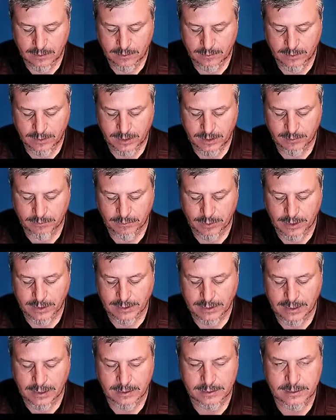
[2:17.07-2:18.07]
We can
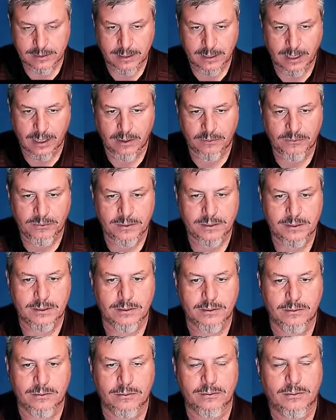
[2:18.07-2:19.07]
break down staff
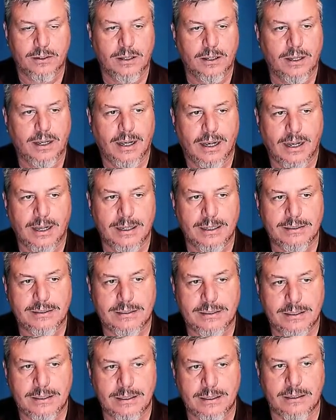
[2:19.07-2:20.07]
into
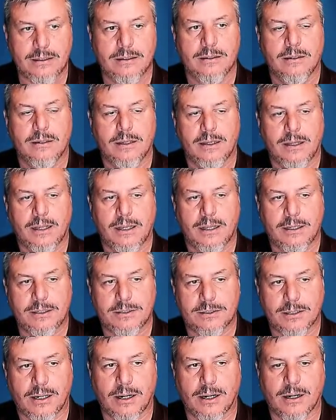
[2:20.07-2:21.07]
IT,
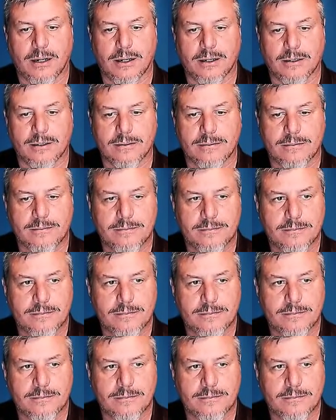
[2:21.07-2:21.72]
HR,